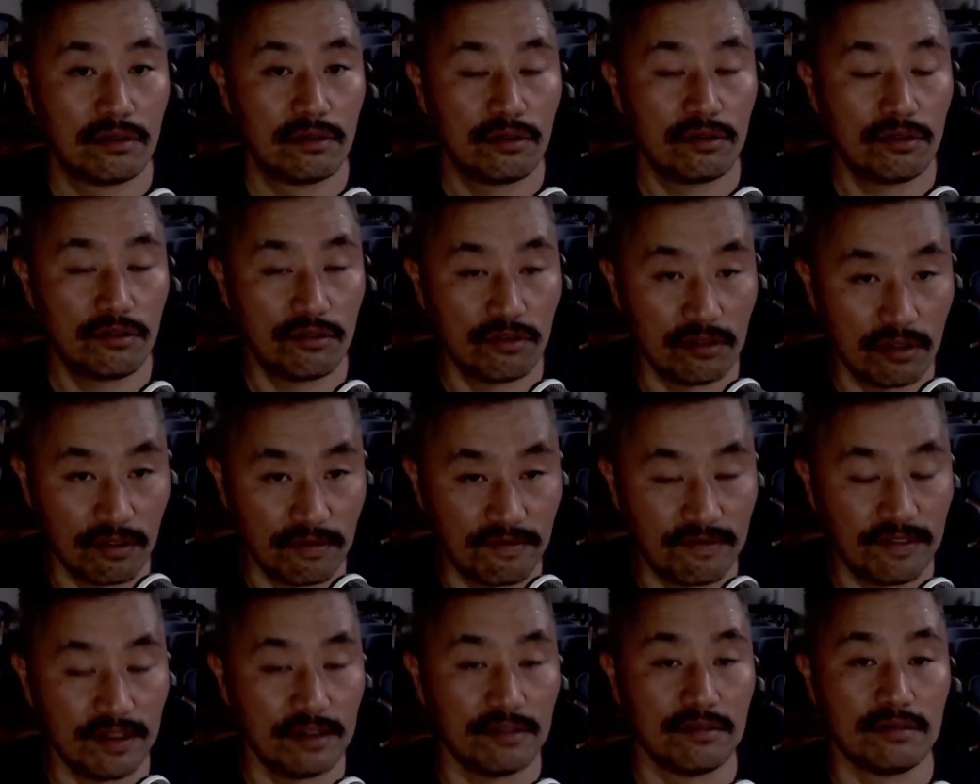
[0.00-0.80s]
to the
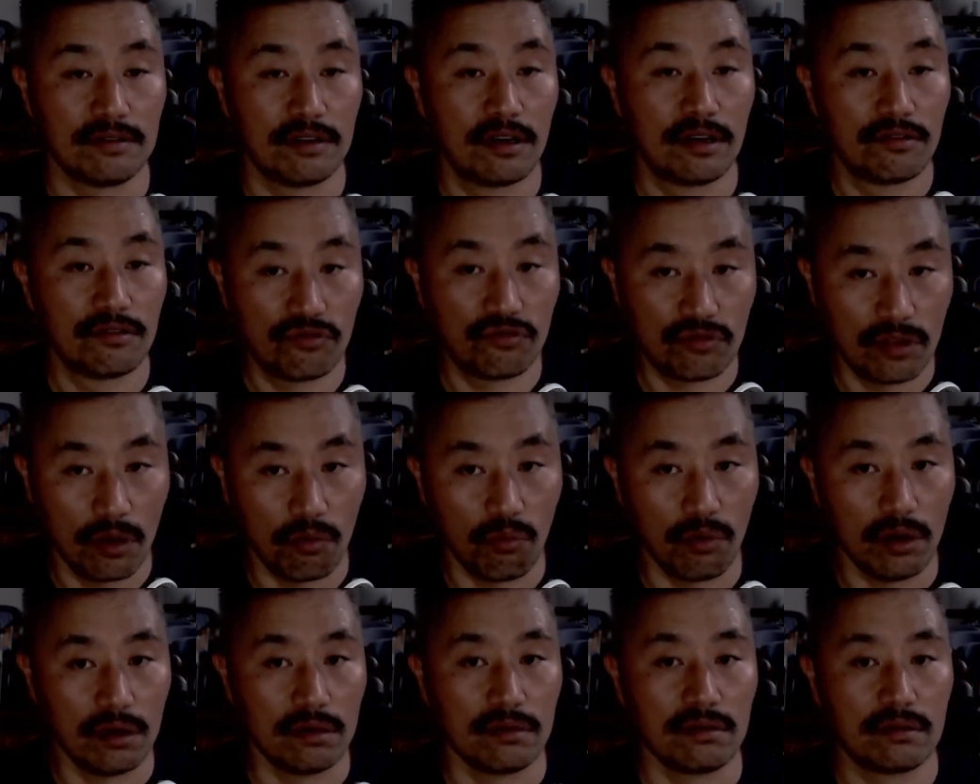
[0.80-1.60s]
field, to the
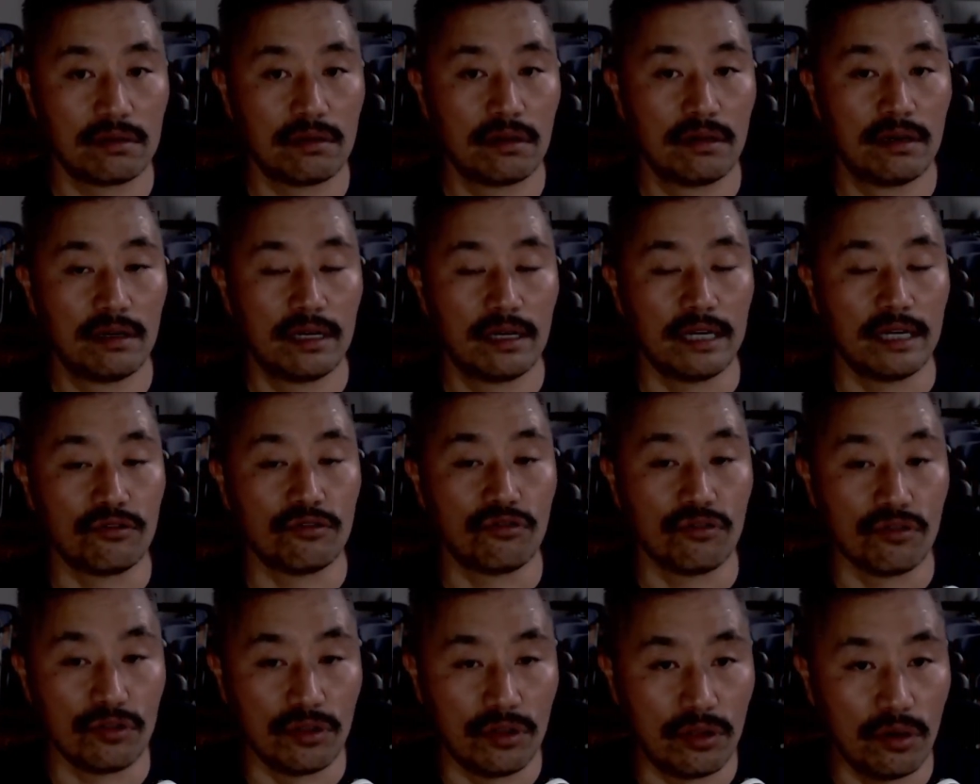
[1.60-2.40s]
world, and to
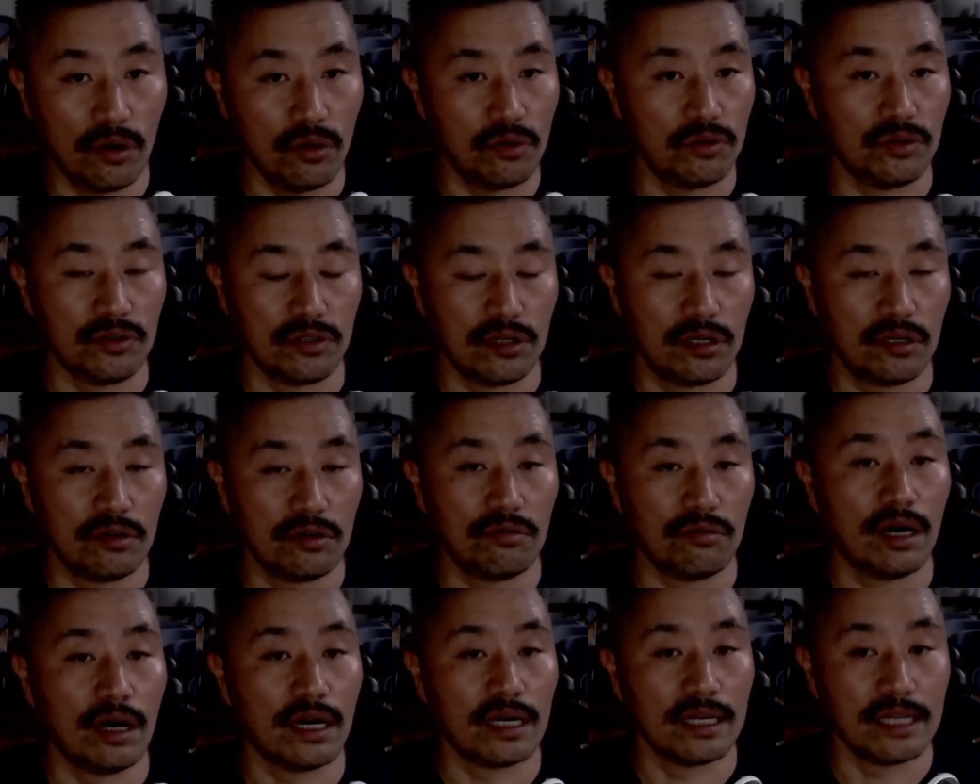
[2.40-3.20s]
those who
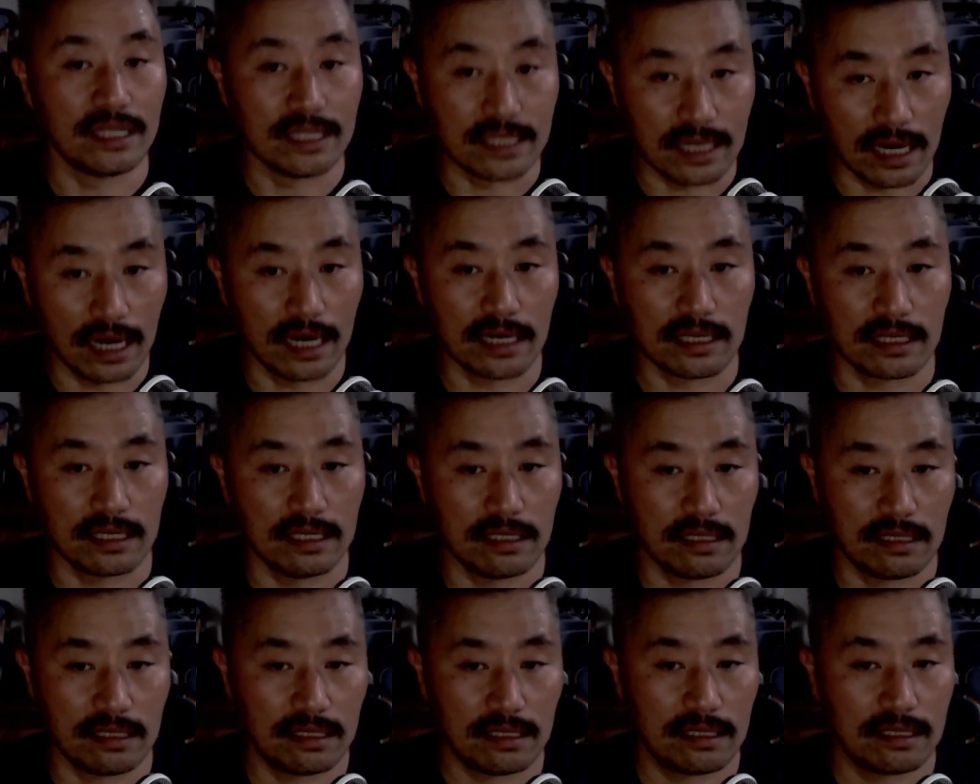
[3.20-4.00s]
are in
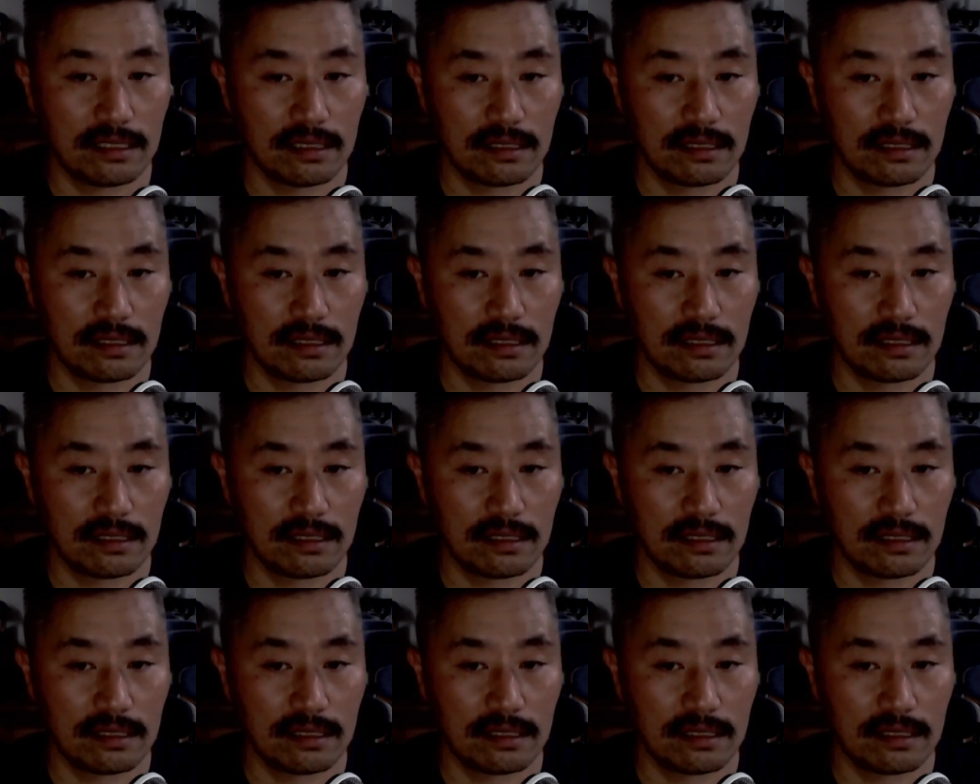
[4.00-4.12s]
darkness.